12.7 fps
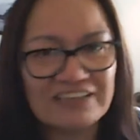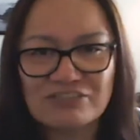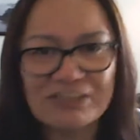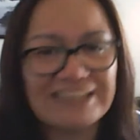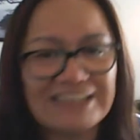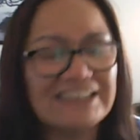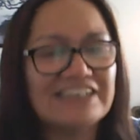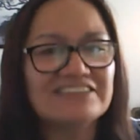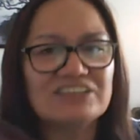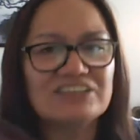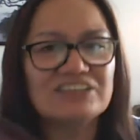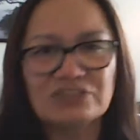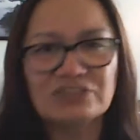Randy has
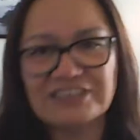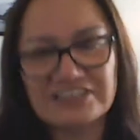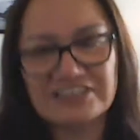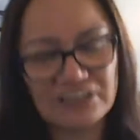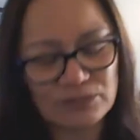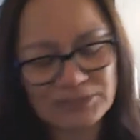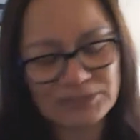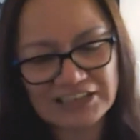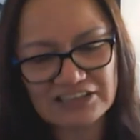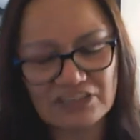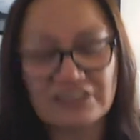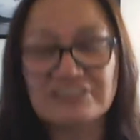told us so many times.